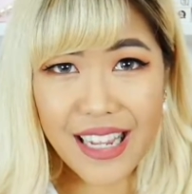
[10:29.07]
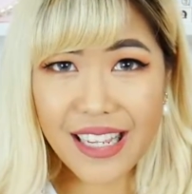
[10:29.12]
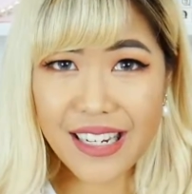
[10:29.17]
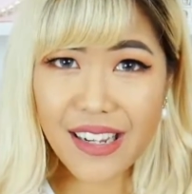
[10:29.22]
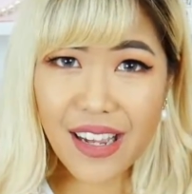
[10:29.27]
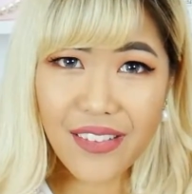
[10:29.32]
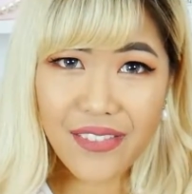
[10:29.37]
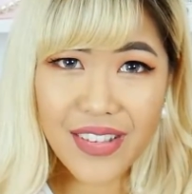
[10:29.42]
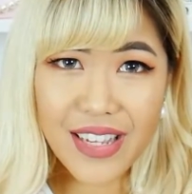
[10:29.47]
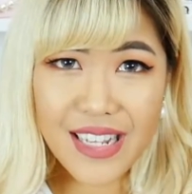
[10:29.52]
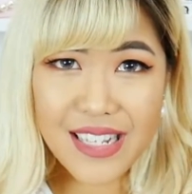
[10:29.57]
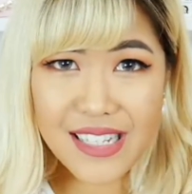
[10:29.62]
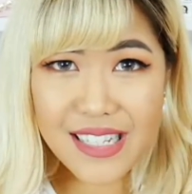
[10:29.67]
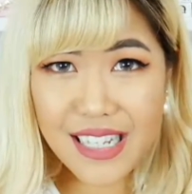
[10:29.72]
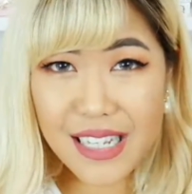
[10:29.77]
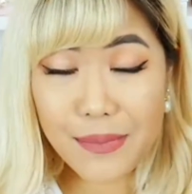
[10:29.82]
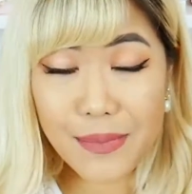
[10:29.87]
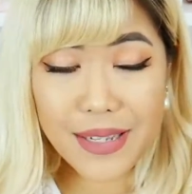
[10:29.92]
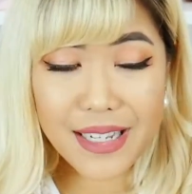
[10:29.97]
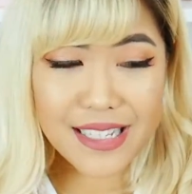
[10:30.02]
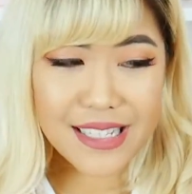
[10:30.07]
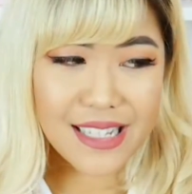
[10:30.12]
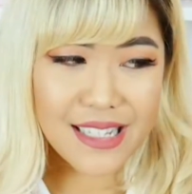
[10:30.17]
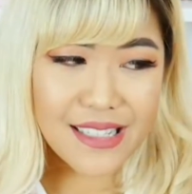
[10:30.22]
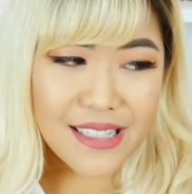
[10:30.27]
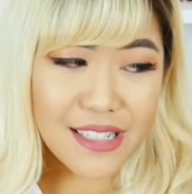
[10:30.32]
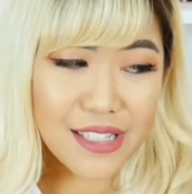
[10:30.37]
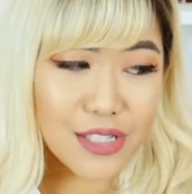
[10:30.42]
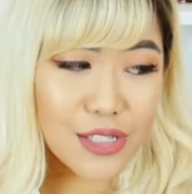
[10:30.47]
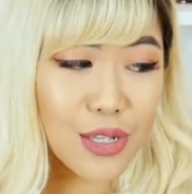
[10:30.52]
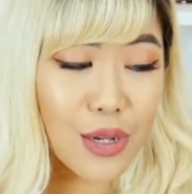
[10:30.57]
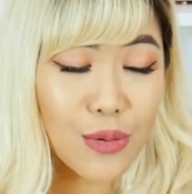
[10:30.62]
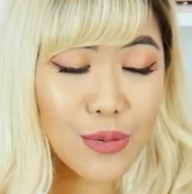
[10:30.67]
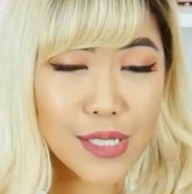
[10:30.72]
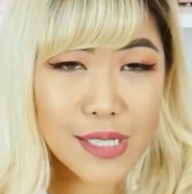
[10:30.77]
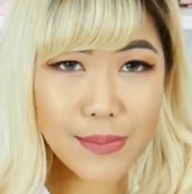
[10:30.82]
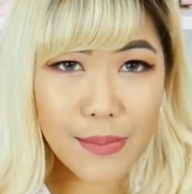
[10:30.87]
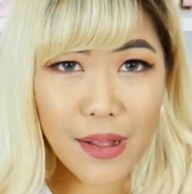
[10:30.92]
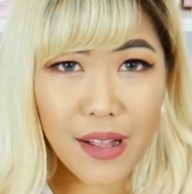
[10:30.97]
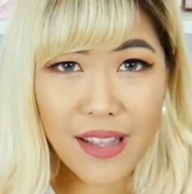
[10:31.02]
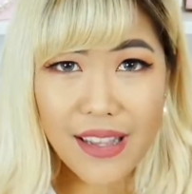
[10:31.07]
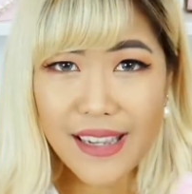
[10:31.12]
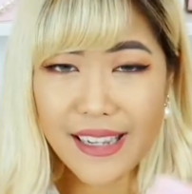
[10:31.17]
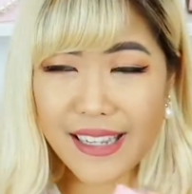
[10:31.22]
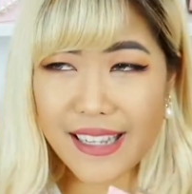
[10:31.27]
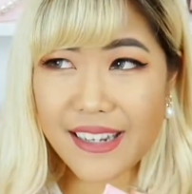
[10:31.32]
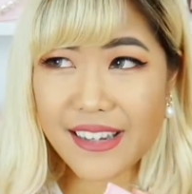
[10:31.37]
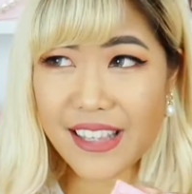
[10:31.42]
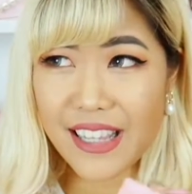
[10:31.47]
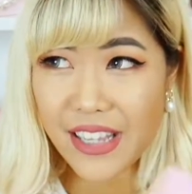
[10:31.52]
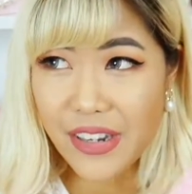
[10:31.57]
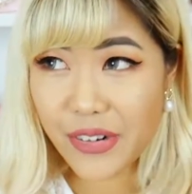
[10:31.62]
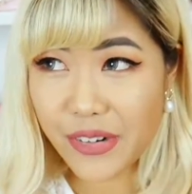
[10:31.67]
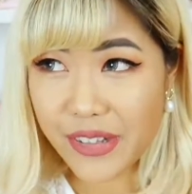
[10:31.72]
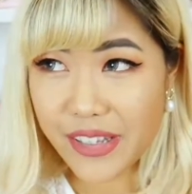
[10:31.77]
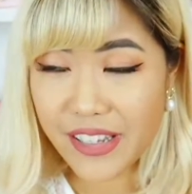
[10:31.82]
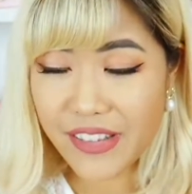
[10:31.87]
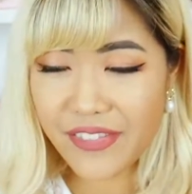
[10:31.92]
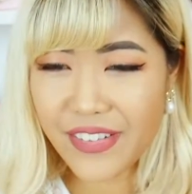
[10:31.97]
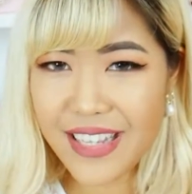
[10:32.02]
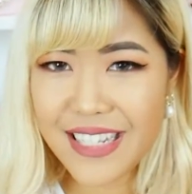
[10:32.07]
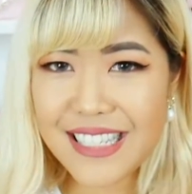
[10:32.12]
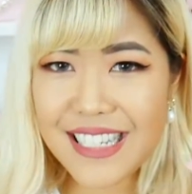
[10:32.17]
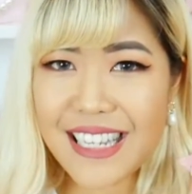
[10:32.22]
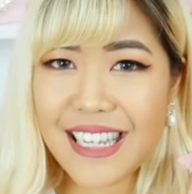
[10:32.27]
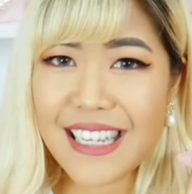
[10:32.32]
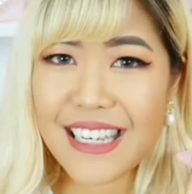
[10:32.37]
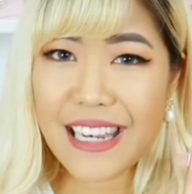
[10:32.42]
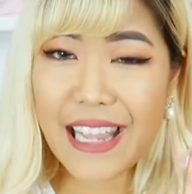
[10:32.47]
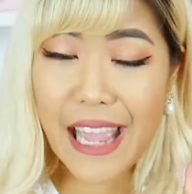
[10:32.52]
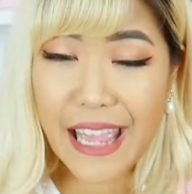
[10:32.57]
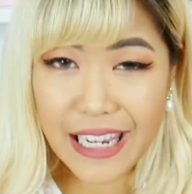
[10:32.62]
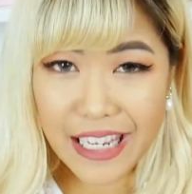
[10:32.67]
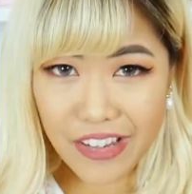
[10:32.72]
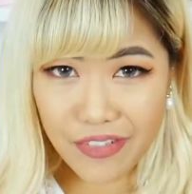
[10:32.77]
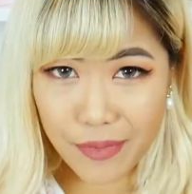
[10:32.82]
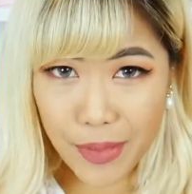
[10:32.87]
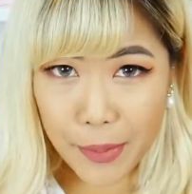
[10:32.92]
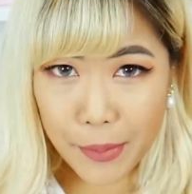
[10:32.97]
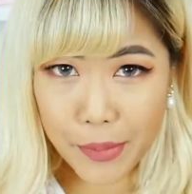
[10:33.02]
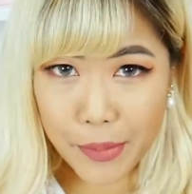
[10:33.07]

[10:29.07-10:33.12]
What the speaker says: And obviously, because this is so small, it can literally fit in any of my